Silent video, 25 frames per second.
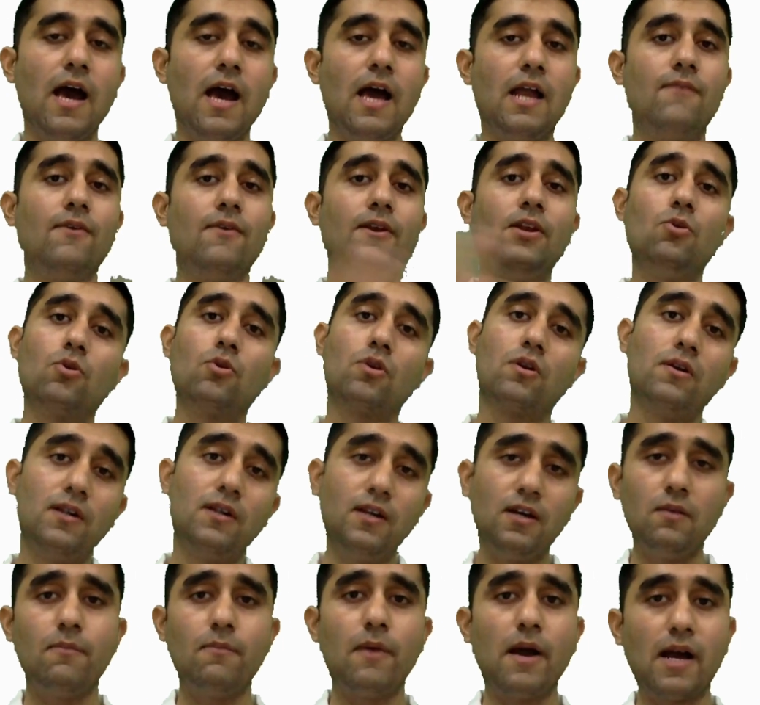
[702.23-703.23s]
And when you
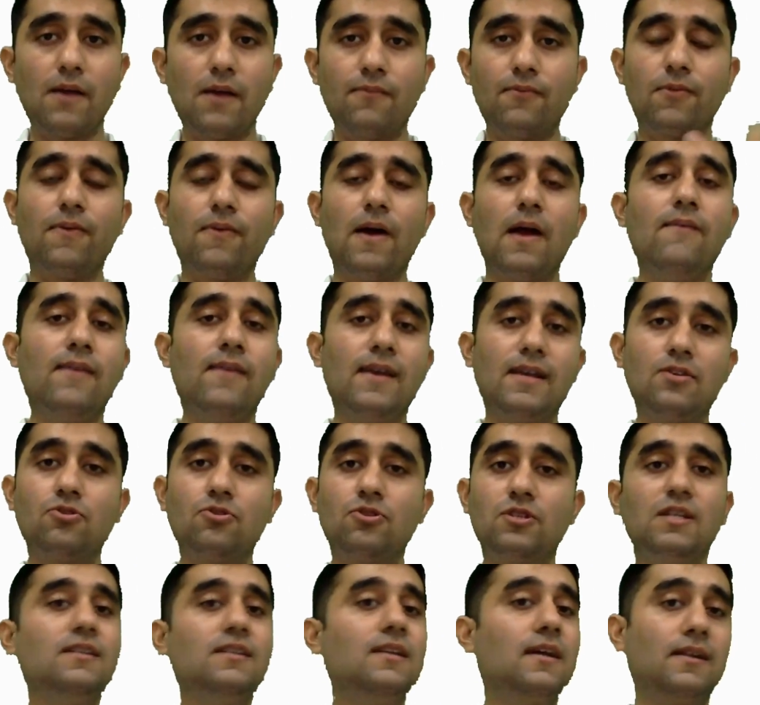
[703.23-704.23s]
return back after five days, you
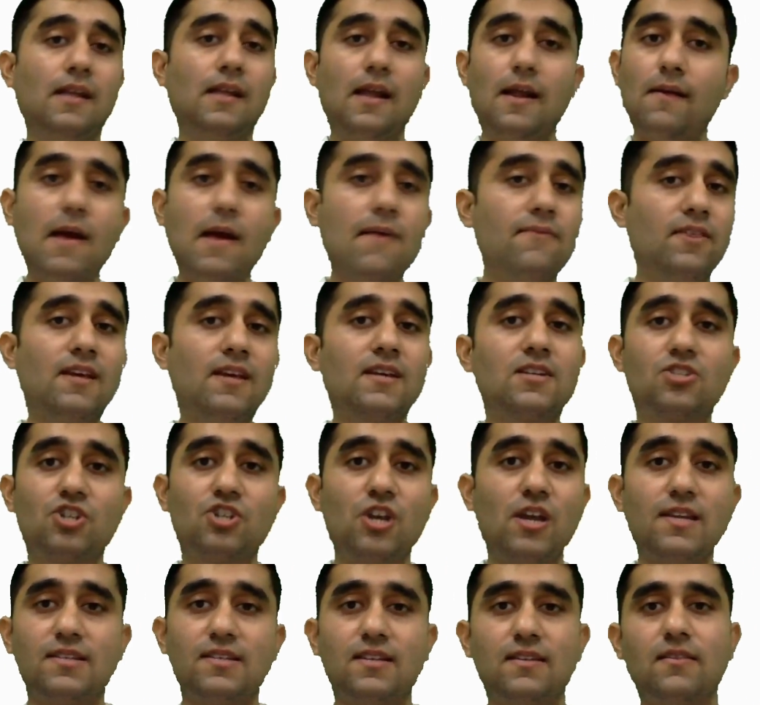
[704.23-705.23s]
see that everything is
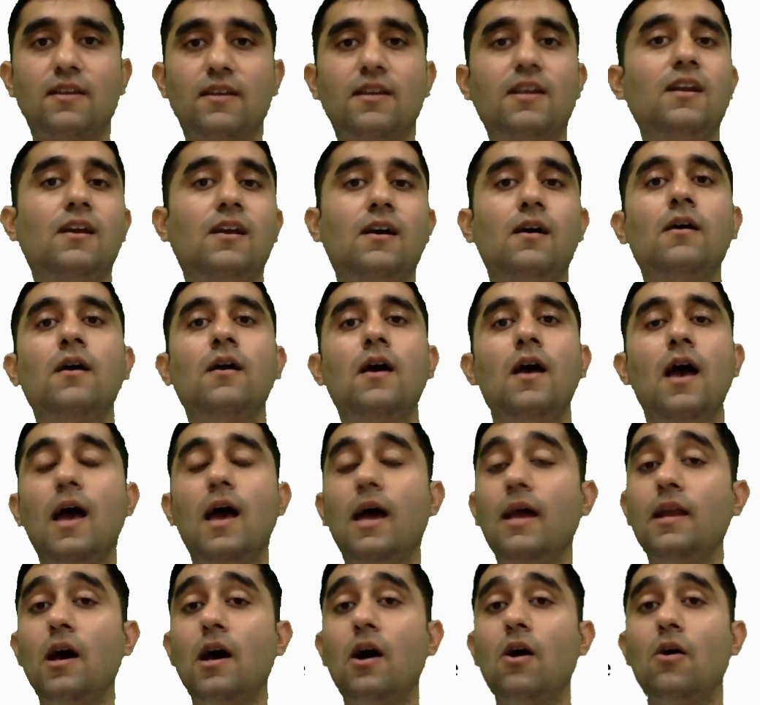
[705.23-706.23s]
changed in the data.
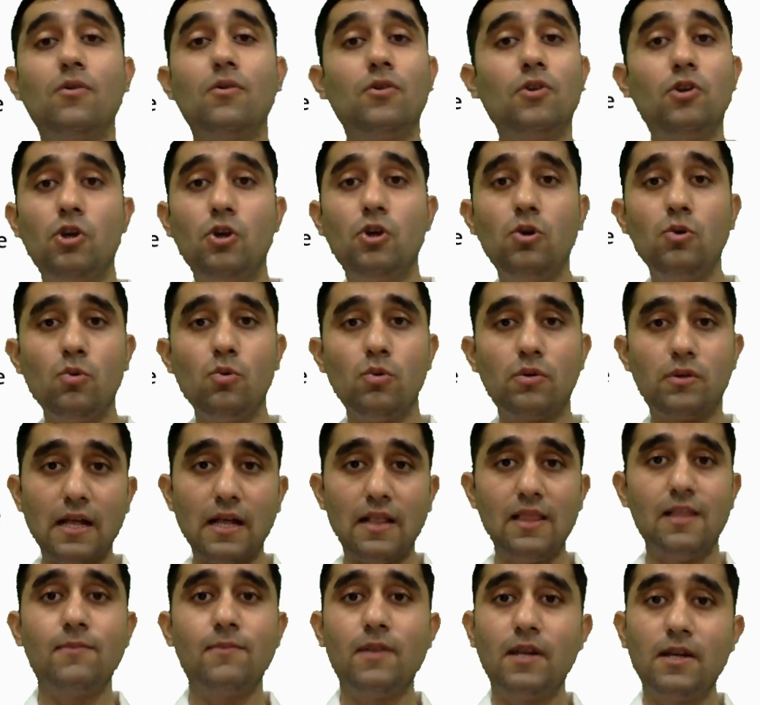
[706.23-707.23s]
And now you
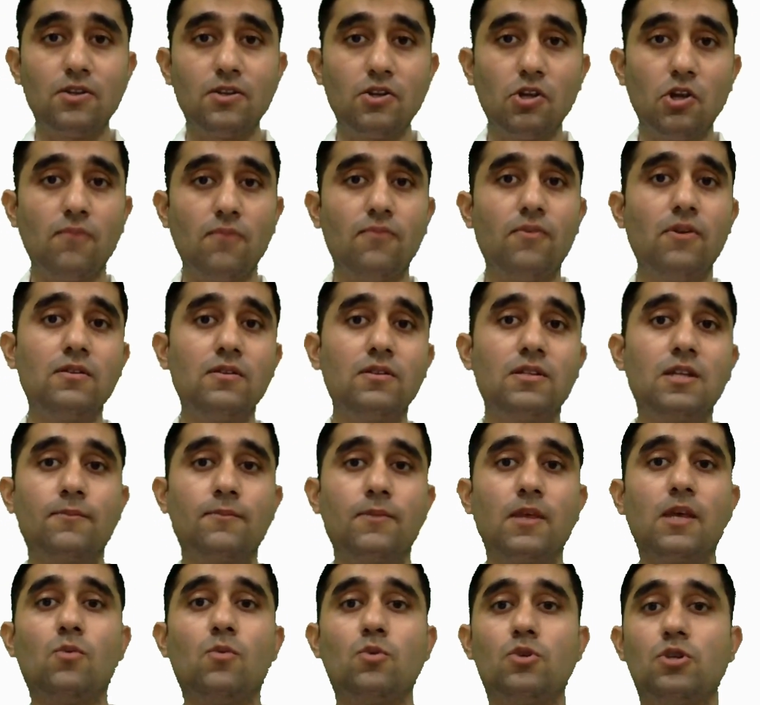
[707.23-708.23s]
tell them that you've done
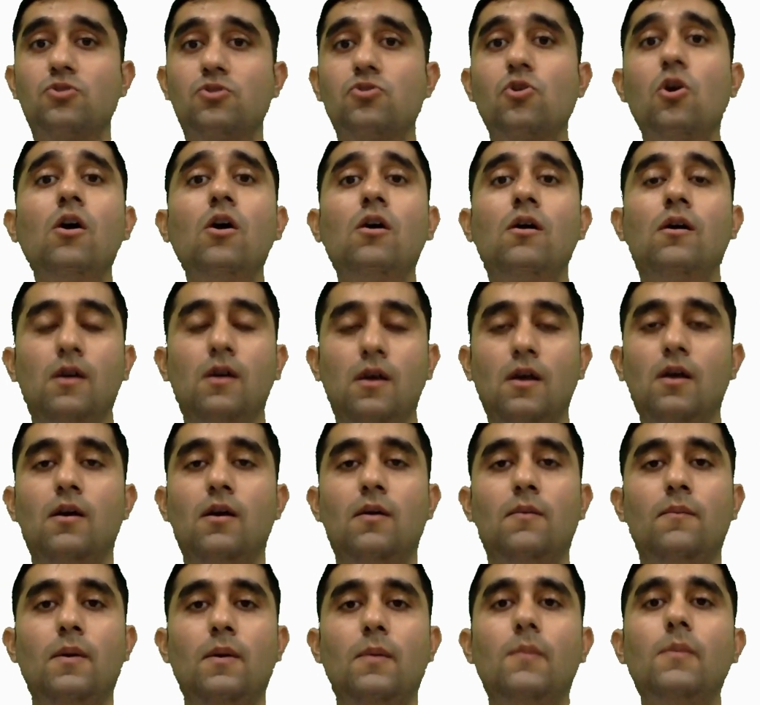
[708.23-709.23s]
something which is wrong,
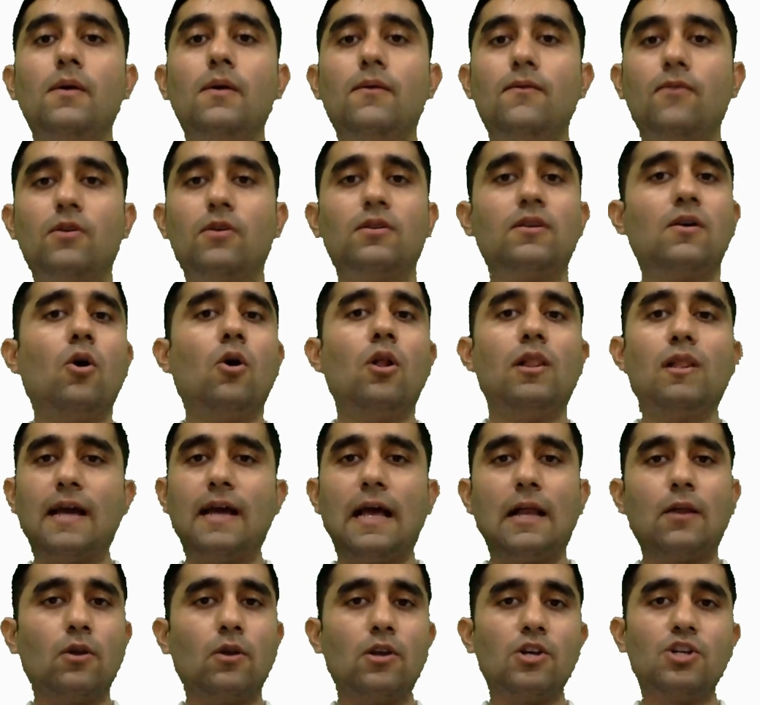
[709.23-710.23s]
but all the
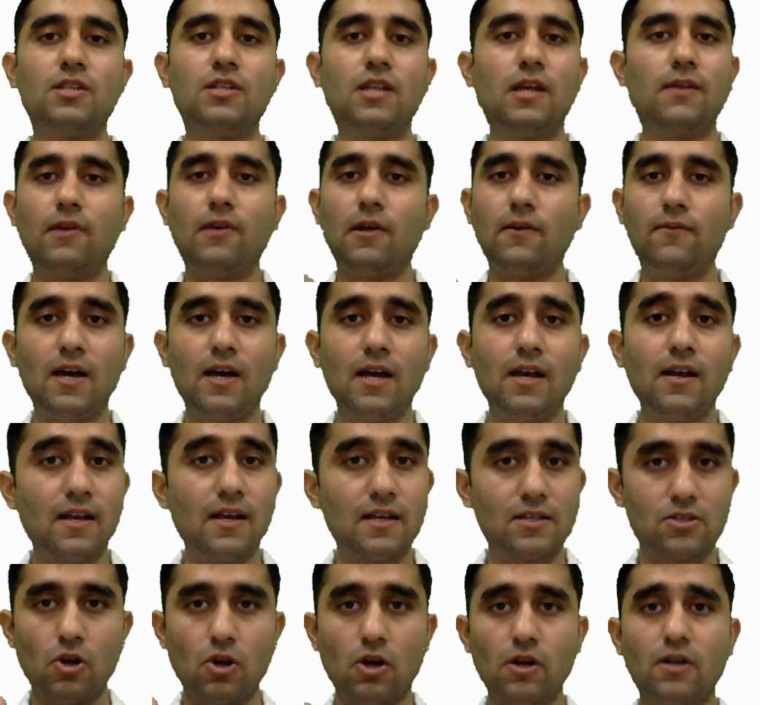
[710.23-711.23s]
calculation that they've done
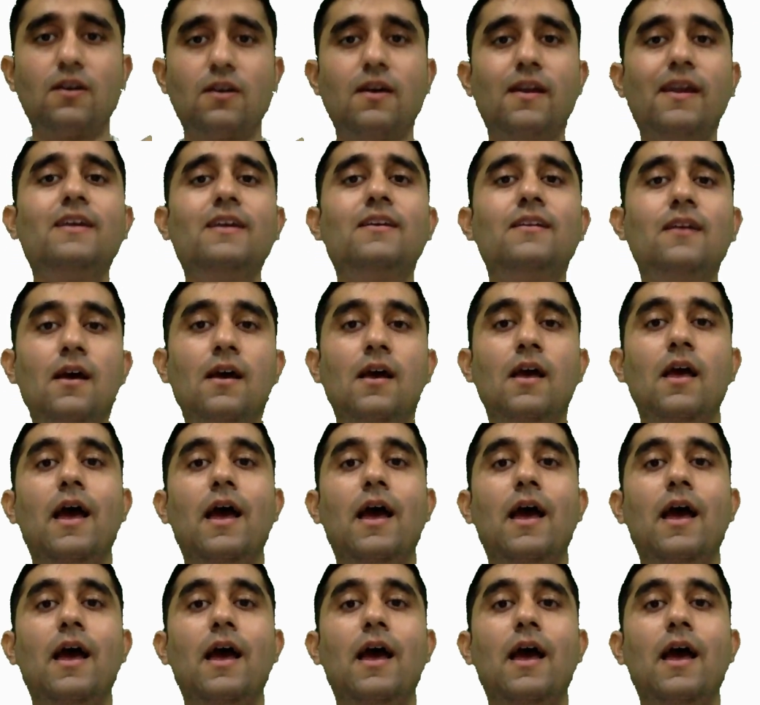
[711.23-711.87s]
is not correct.